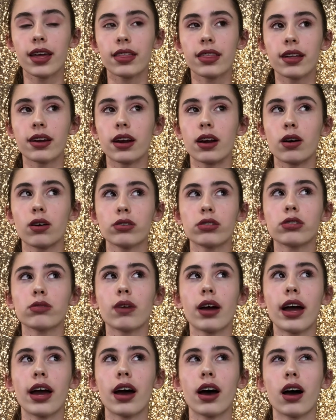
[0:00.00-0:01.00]
and then I also
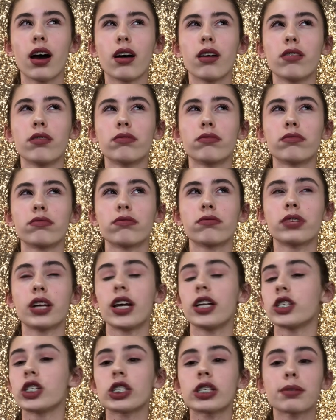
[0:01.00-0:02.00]
have
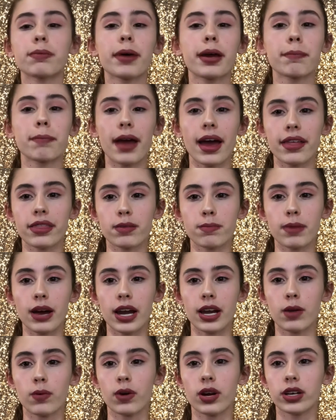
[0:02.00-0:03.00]
just some like Bath and
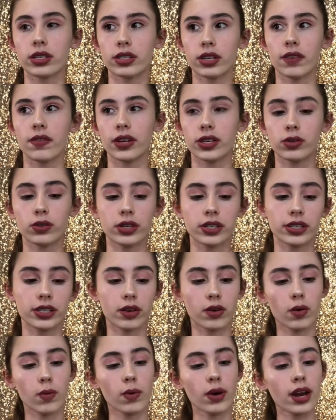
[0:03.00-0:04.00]
Body Works and a Victoria's
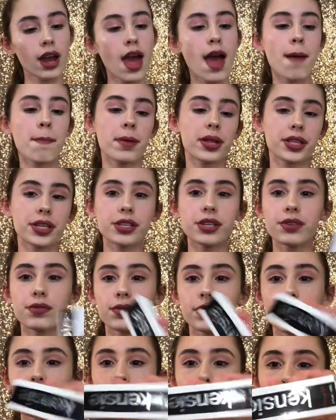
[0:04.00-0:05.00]
Secret one, but this is
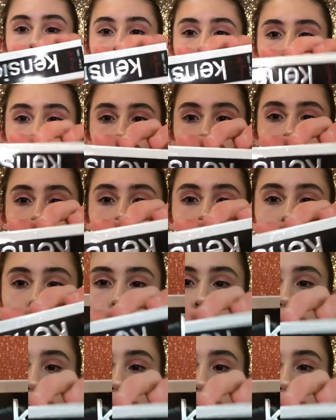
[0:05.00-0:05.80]
really cool.